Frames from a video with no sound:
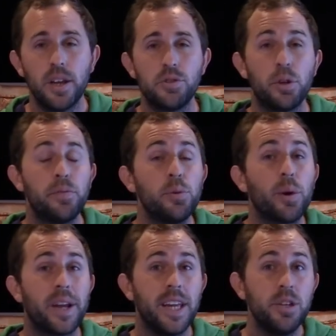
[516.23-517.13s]
So if you
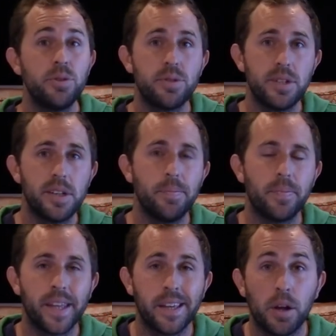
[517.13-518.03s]
are
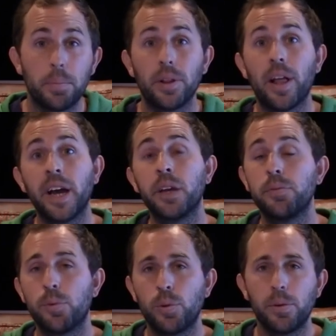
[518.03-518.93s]
interested in applying
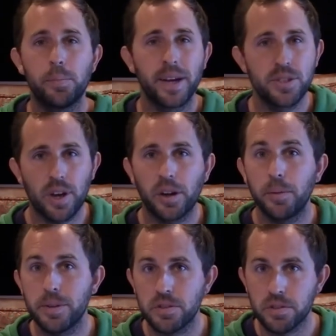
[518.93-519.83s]
for my
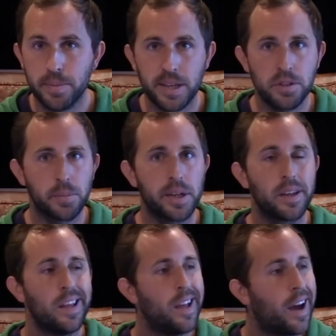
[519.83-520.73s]
Soccer Business
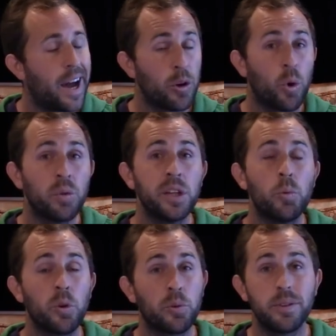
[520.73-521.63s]
Mastermind, I only
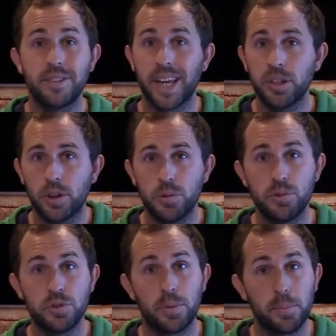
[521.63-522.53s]
work with 10
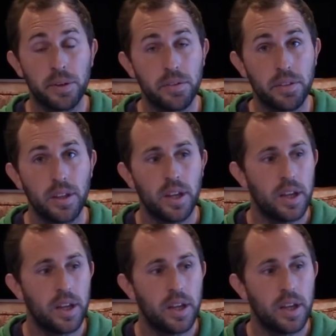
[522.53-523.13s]
coaches per month.